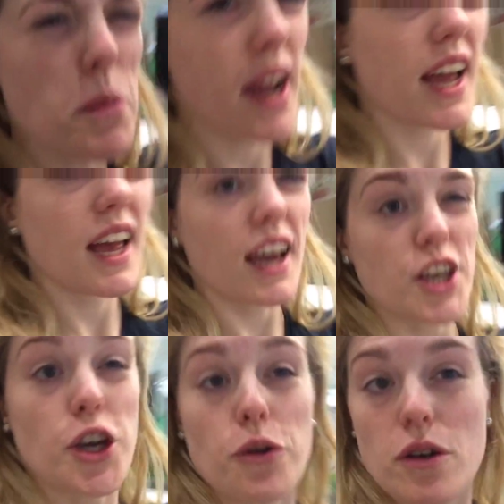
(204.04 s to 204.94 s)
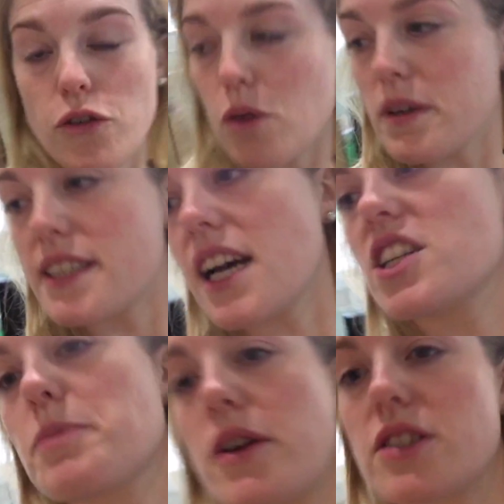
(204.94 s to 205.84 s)
wear a uniform as
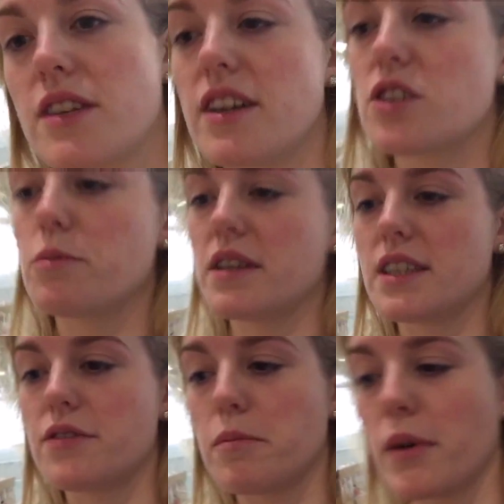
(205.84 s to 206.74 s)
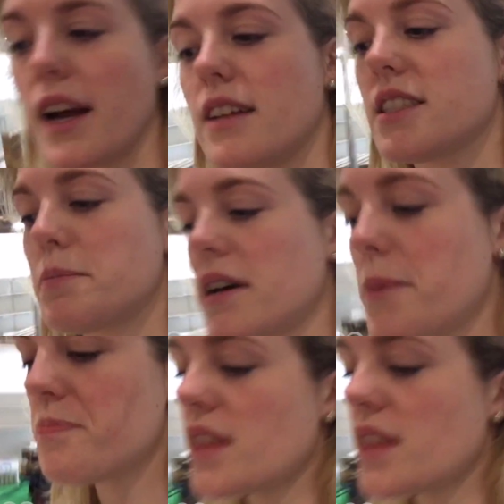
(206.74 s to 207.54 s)
such because they're each from their different brands, but